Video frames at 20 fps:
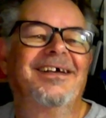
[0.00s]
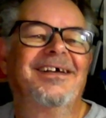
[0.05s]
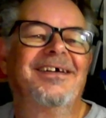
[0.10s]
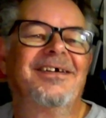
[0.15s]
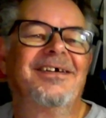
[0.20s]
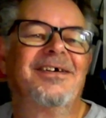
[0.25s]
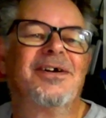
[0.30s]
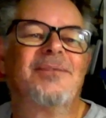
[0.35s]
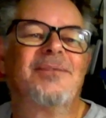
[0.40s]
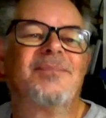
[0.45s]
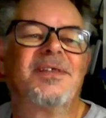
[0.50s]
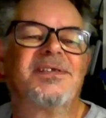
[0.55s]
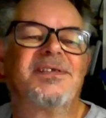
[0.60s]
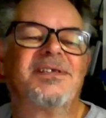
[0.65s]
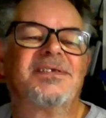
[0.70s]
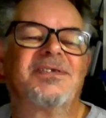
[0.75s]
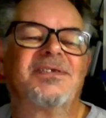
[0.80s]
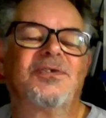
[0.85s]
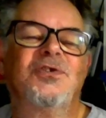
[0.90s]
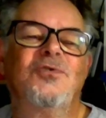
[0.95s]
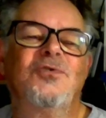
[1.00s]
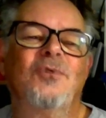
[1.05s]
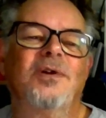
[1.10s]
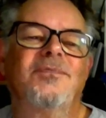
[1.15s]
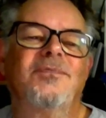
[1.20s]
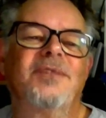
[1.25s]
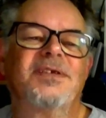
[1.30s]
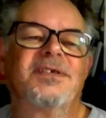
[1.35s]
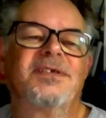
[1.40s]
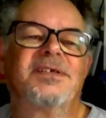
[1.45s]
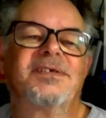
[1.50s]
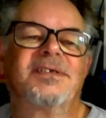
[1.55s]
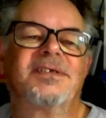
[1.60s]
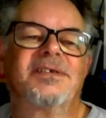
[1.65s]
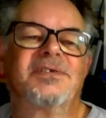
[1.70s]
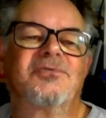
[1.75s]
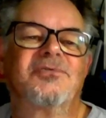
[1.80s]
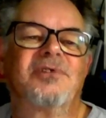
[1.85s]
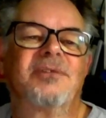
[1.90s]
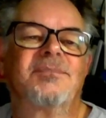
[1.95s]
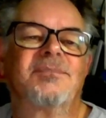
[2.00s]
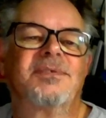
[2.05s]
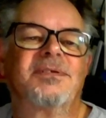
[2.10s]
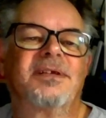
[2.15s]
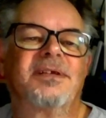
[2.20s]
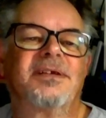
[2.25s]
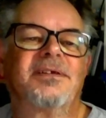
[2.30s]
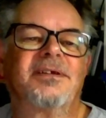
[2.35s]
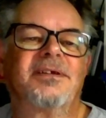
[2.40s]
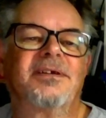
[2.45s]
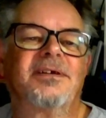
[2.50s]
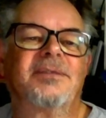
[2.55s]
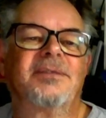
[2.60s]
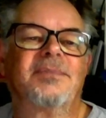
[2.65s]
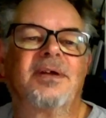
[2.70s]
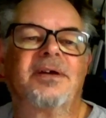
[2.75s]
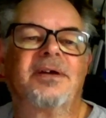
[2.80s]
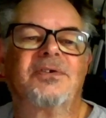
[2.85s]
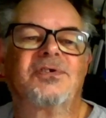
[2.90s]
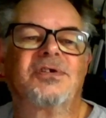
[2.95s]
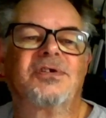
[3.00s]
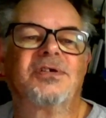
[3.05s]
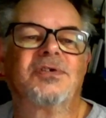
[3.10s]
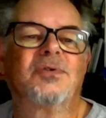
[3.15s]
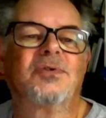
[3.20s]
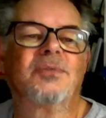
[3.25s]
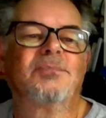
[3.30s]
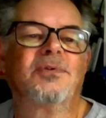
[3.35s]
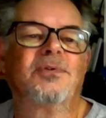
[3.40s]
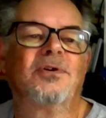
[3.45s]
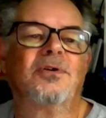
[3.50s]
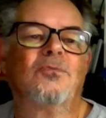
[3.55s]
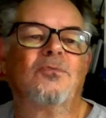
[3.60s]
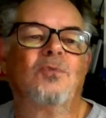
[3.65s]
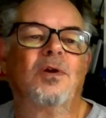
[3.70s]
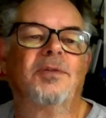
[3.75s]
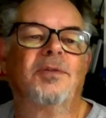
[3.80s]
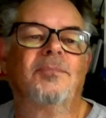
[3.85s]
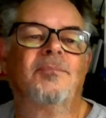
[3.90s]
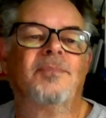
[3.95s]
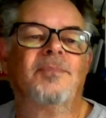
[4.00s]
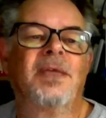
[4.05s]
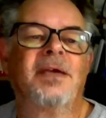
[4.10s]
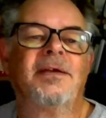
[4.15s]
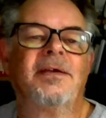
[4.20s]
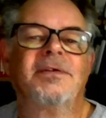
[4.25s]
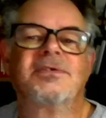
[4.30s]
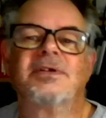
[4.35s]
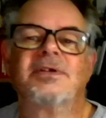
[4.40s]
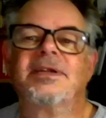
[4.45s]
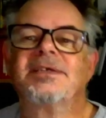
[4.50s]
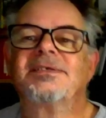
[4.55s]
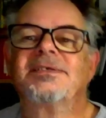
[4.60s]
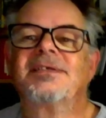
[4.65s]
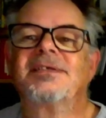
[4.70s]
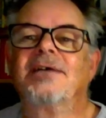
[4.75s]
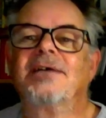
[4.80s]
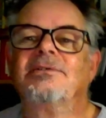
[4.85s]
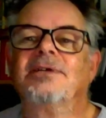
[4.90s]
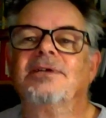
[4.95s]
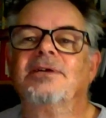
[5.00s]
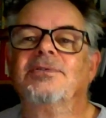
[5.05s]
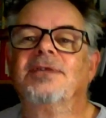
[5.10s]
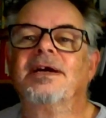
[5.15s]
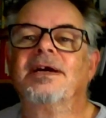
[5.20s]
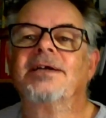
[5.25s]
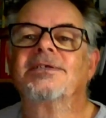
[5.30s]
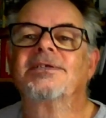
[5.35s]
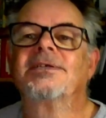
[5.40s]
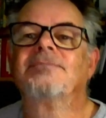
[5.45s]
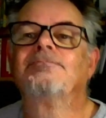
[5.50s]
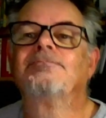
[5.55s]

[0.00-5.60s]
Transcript: This is the new one. This is the scripts that I showed you in part 1. So let's download that.